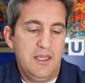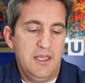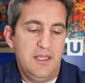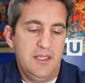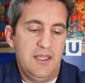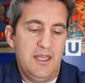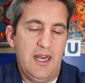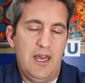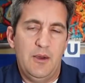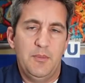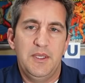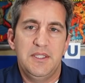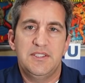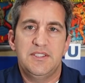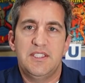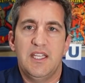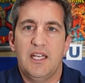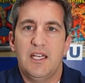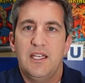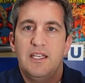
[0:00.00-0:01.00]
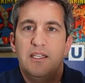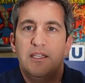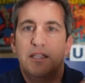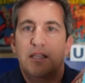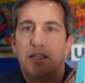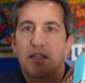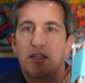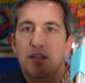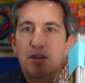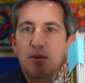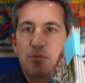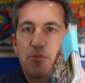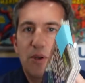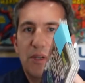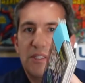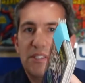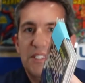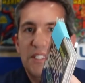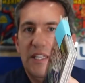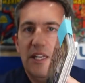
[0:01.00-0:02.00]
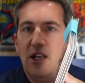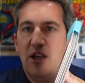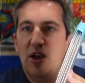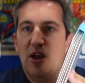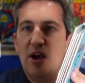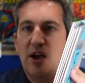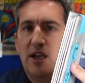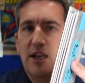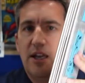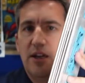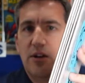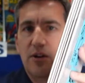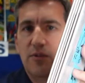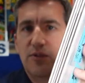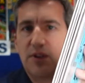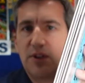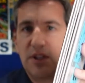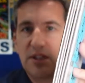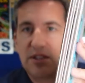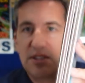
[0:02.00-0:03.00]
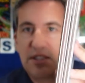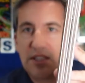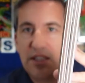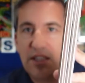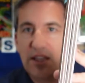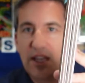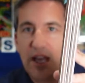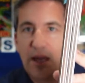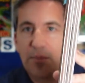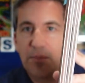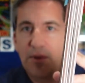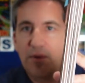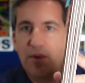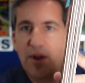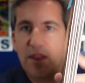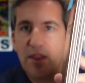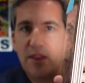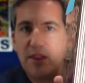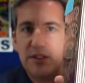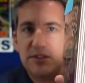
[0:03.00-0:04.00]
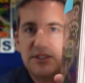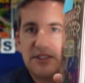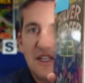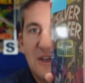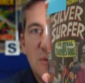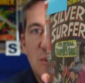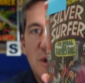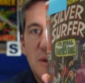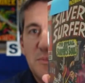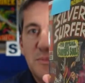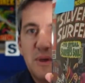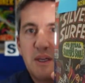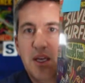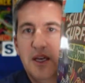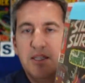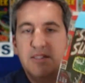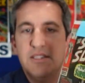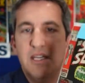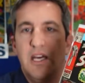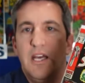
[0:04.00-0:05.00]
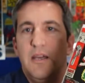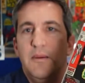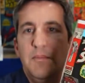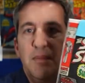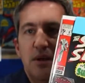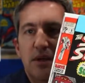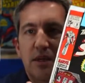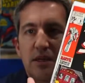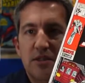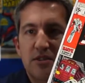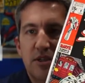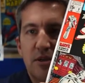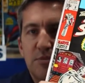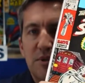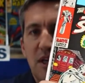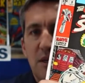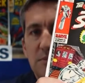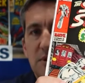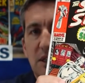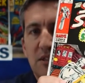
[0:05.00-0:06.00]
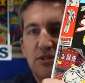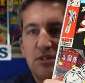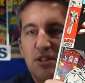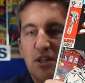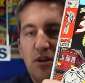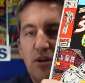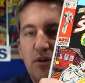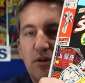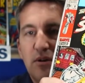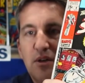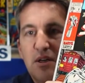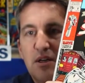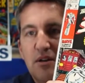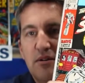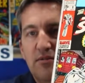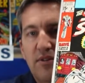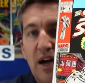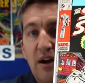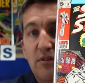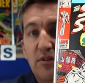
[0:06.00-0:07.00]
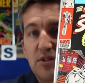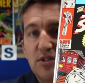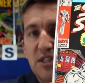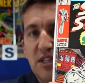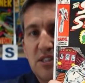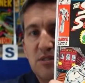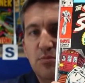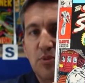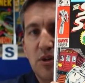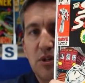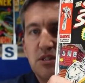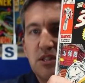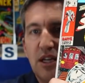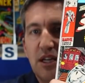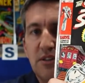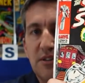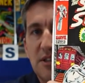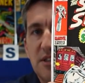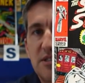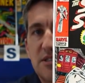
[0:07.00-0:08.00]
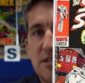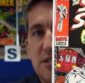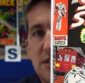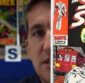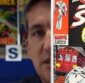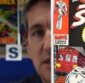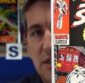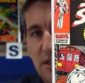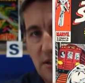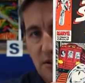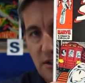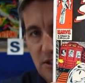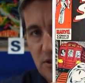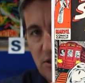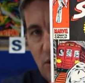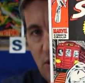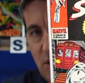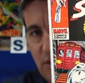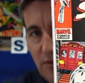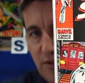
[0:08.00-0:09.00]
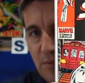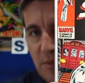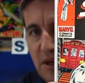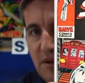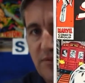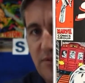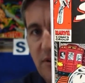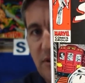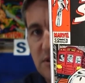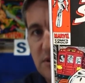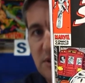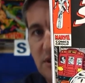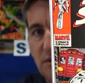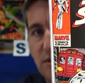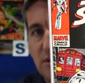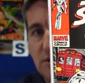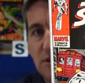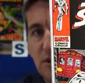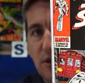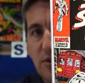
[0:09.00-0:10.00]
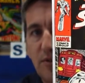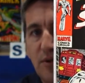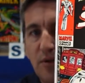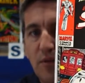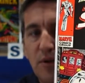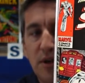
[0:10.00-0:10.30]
And then I'll be selling books in a lot. I don't know if you can see that, but rather than sell one book at a time, sometimes I'll sell 5 or 6 books like this. These are all from that first Silver Surfer